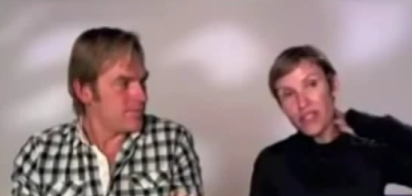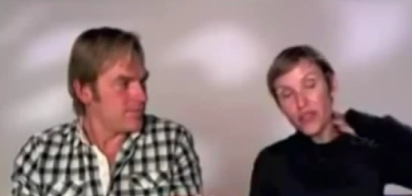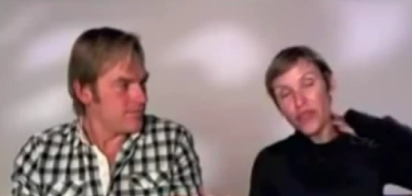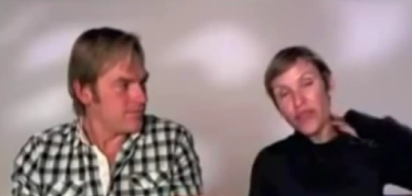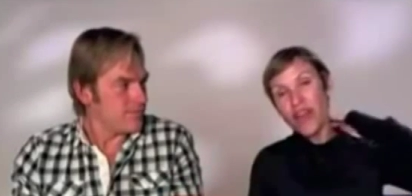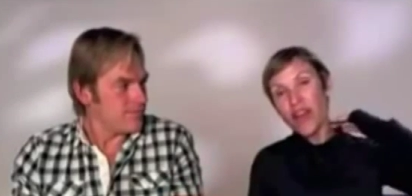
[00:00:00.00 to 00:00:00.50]
Speaker 1: and
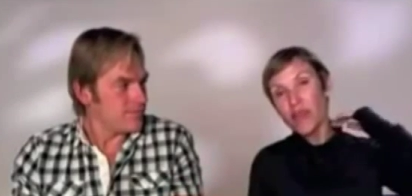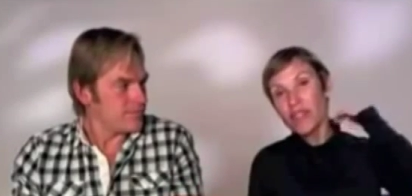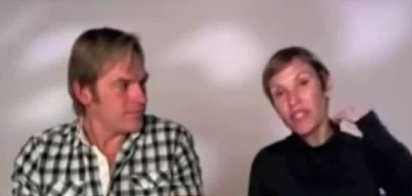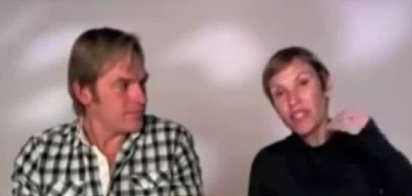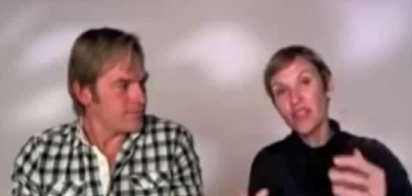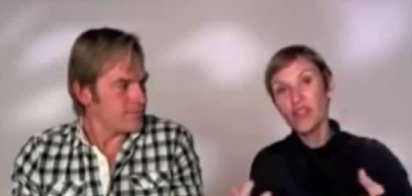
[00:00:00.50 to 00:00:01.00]
certain
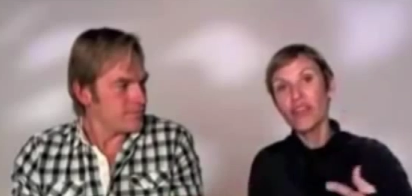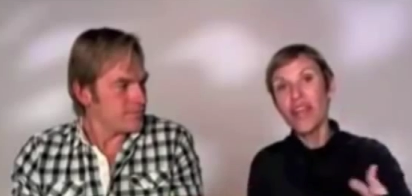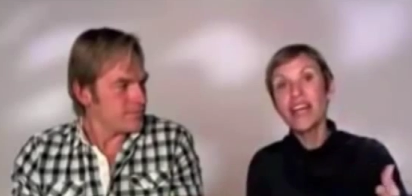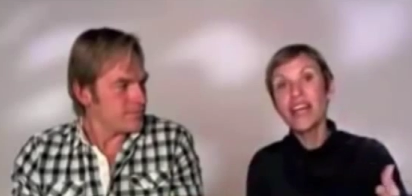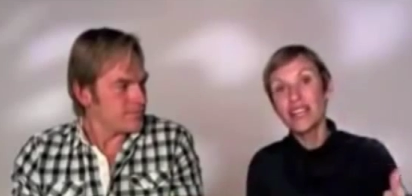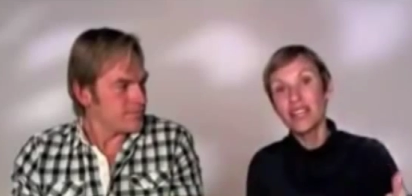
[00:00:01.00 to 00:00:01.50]
vitamins that you're
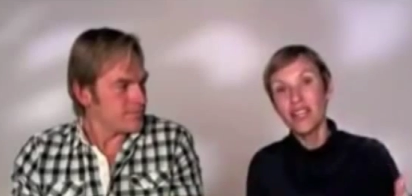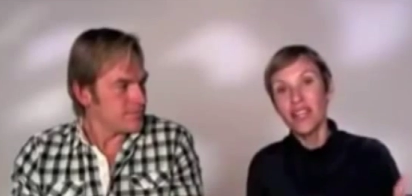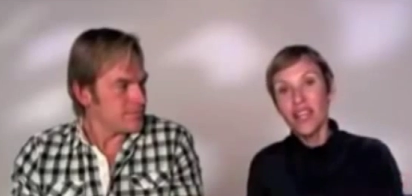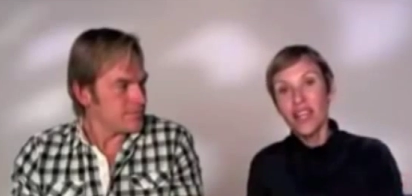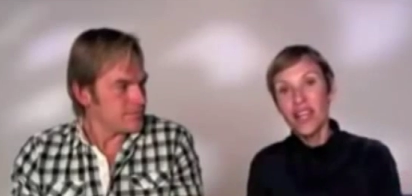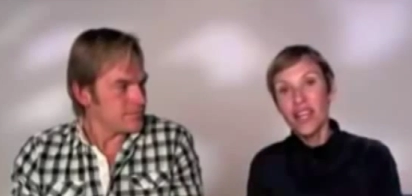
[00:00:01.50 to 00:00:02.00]

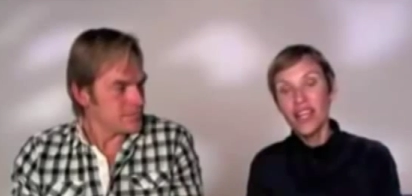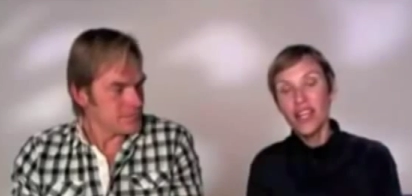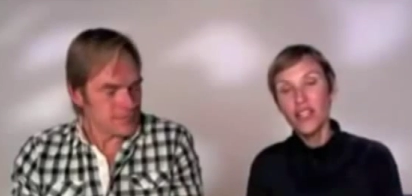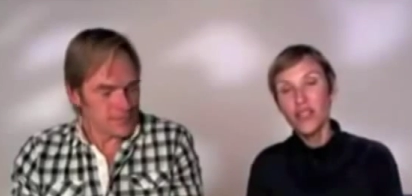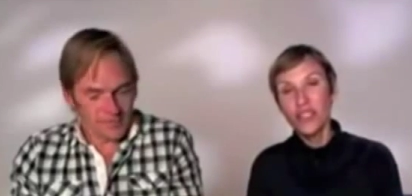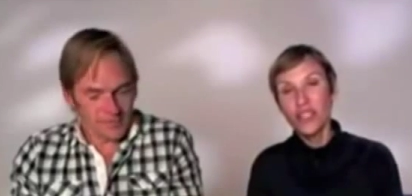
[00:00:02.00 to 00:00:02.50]
lacking
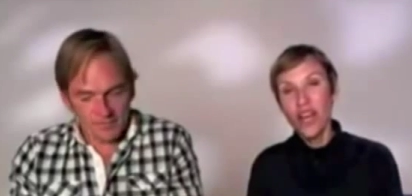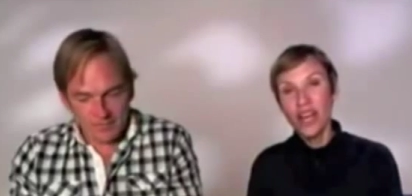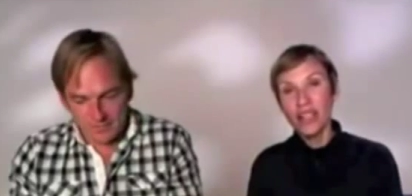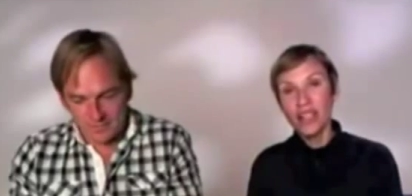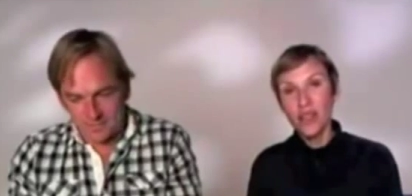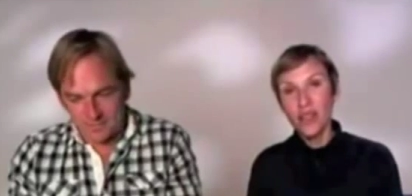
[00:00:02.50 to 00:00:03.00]
in your
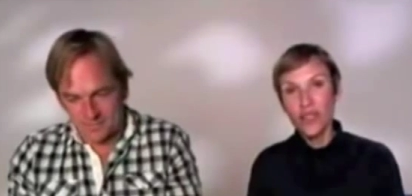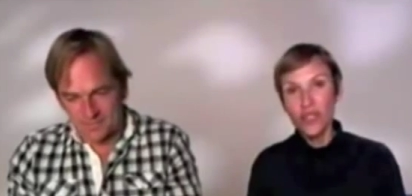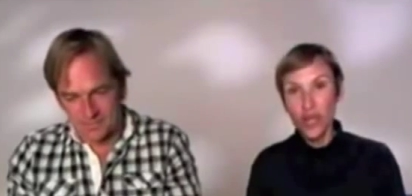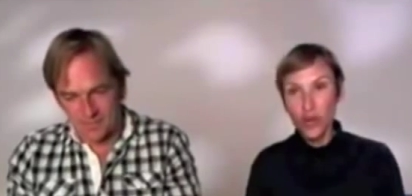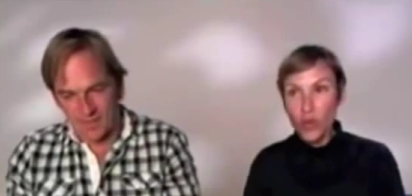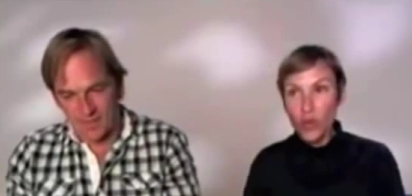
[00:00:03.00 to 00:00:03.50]
diet that you
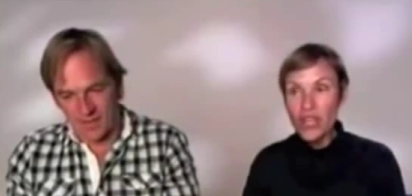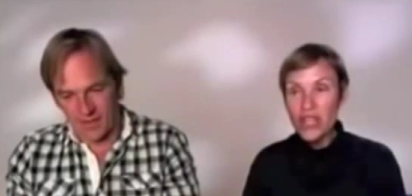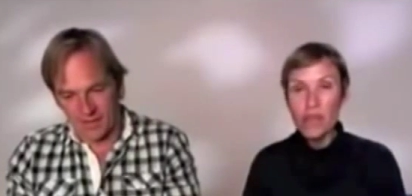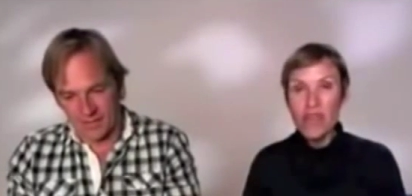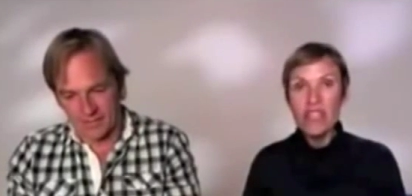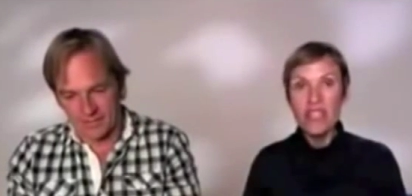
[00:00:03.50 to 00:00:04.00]
start
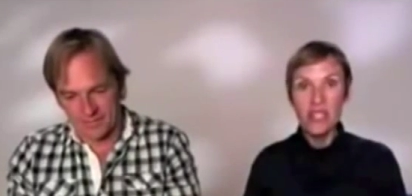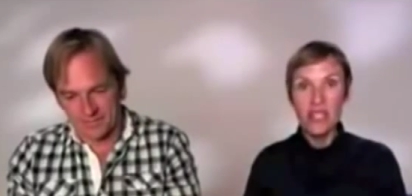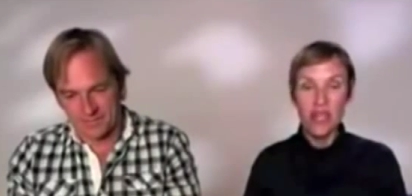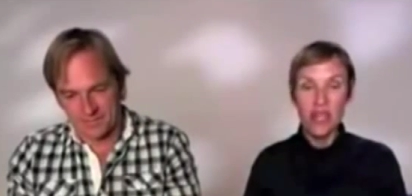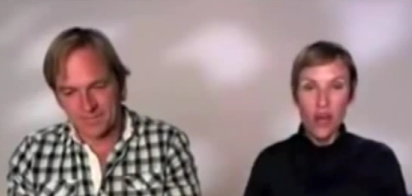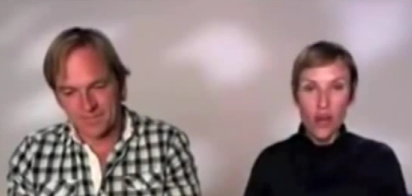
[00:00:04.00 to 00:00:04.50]
really
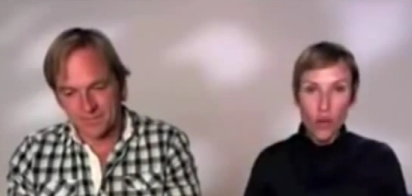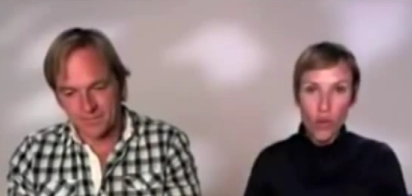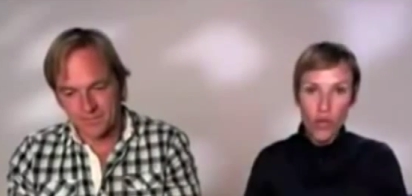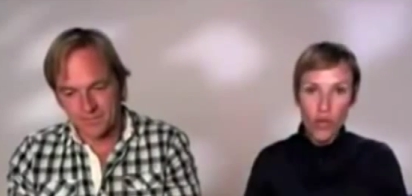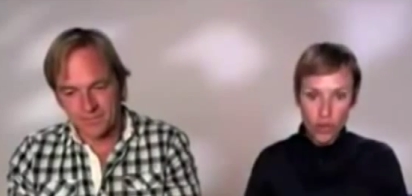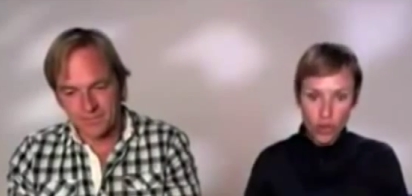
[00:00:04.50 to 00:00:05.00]
missing
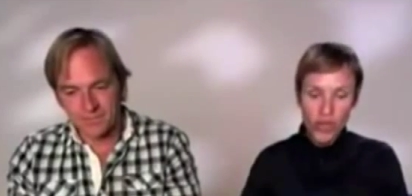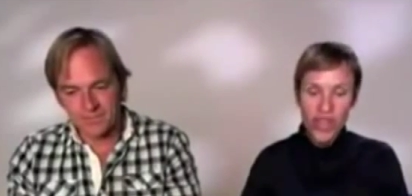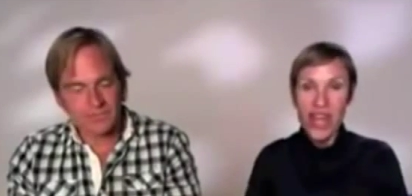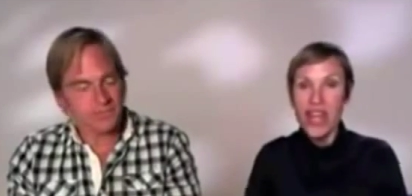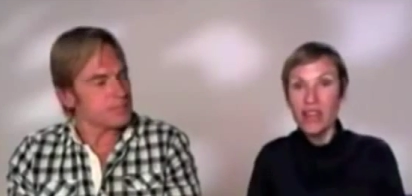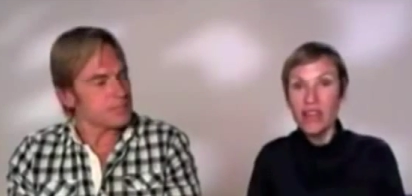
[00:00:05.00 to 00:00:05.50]
when you're
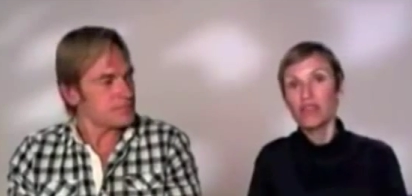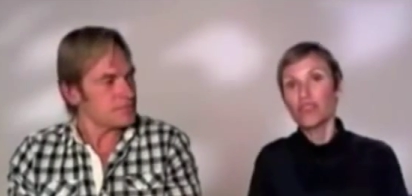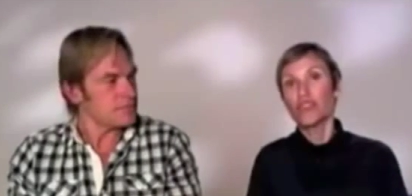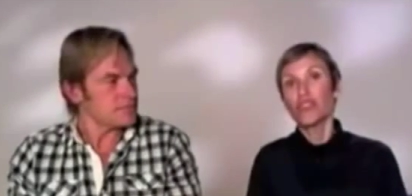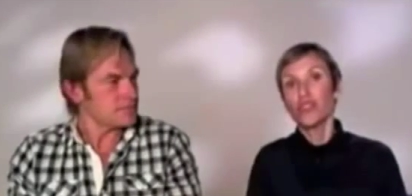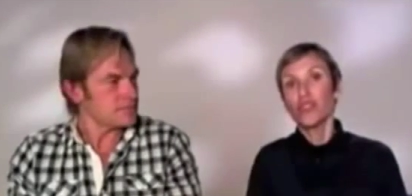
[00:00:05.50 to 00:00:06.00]
creating
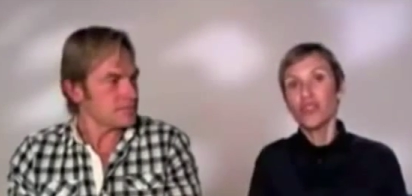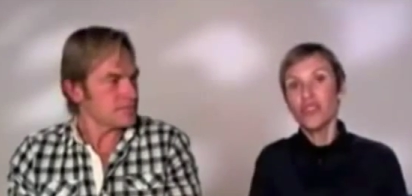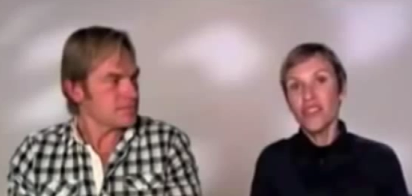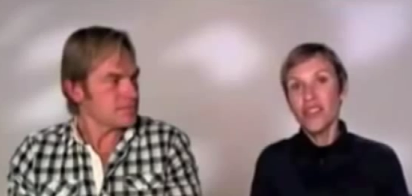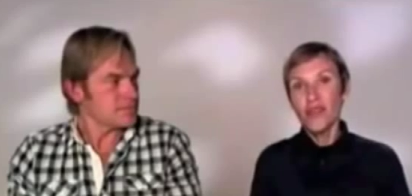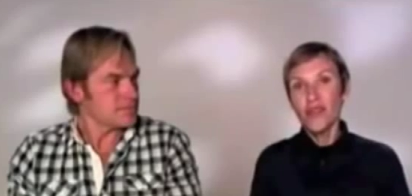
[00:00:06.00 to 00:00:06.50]
for two,
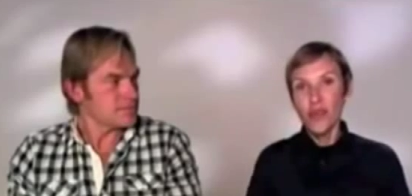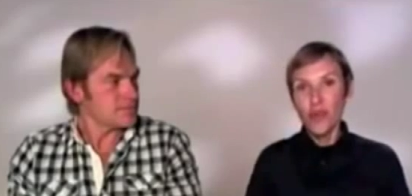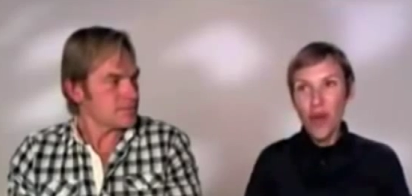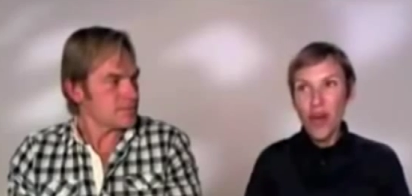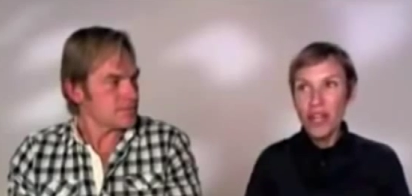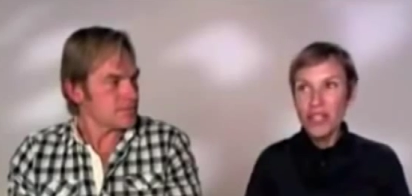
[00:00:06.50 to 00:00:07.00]
when
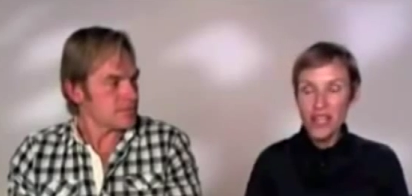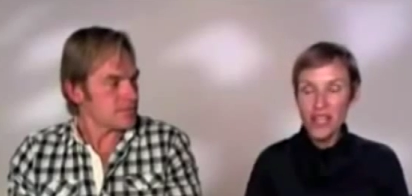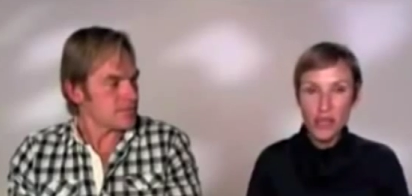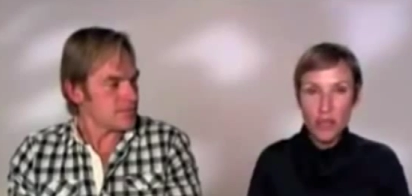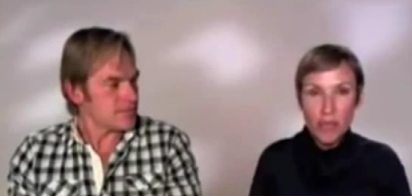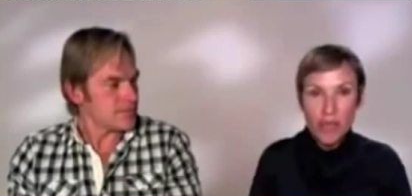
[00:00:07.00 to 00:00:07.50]
your body is
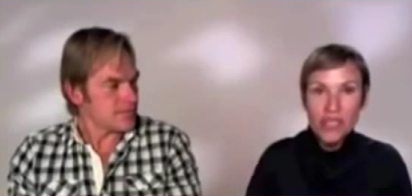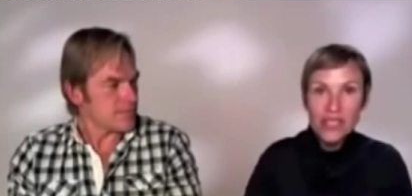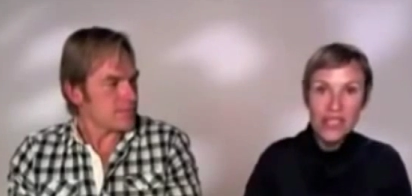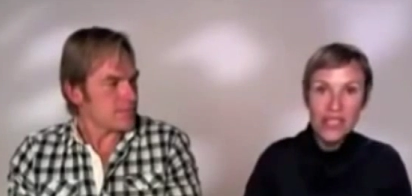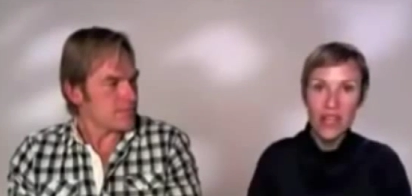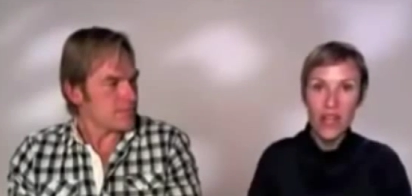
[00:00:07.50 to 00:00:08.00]
actually
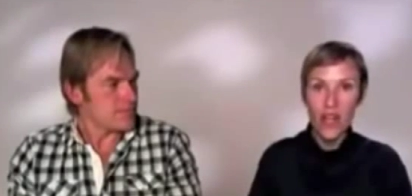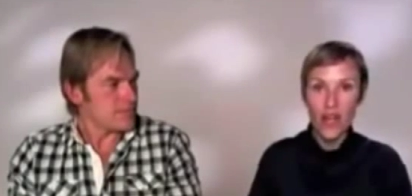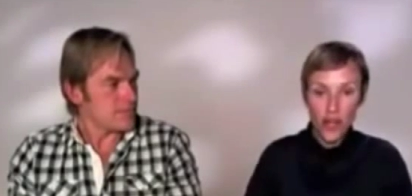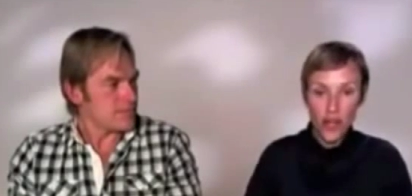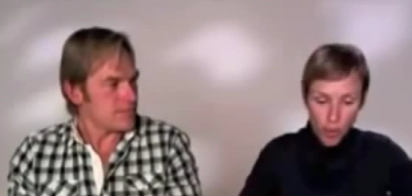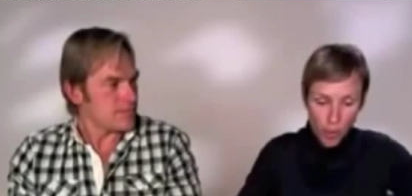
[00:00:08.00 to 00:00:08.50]
building
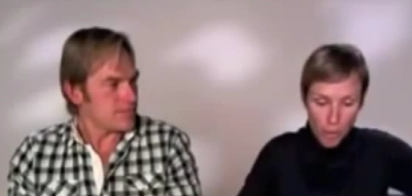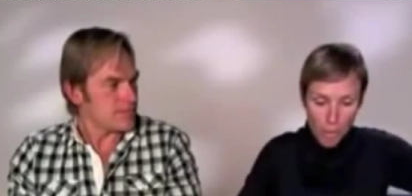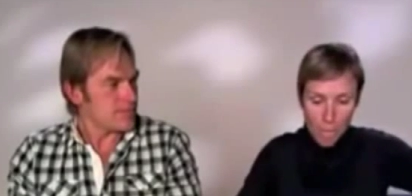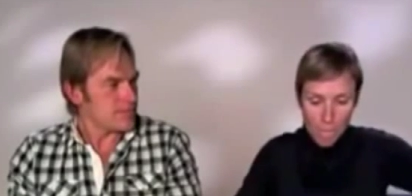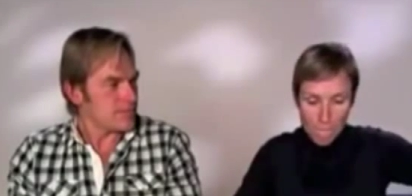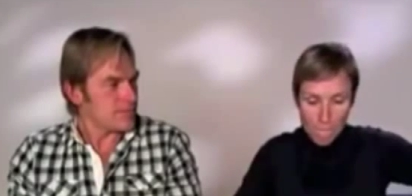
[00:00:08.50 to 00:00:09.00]
another
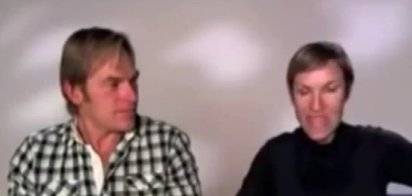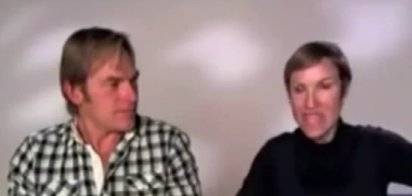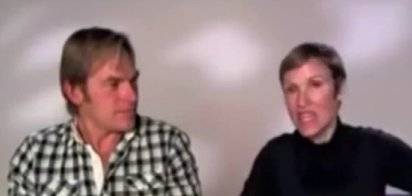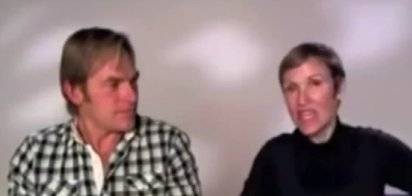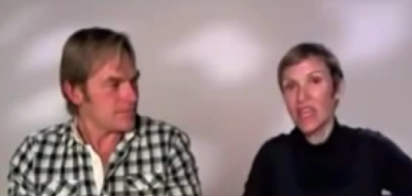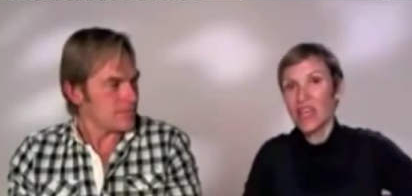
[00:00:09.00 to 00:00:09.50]

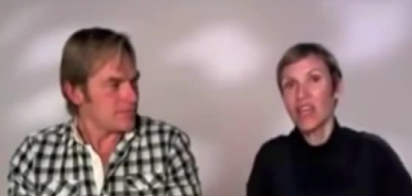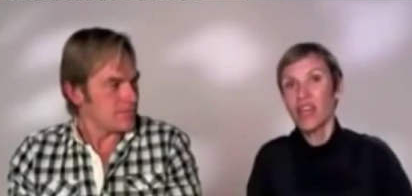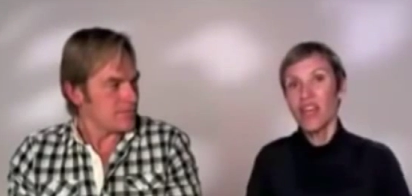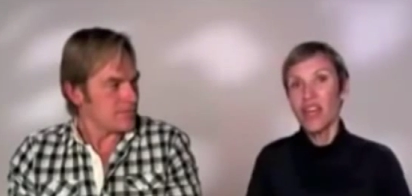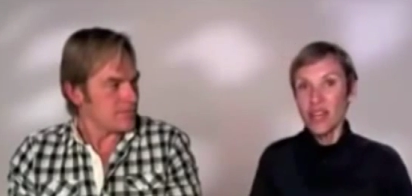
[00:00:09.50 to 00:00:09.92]
being.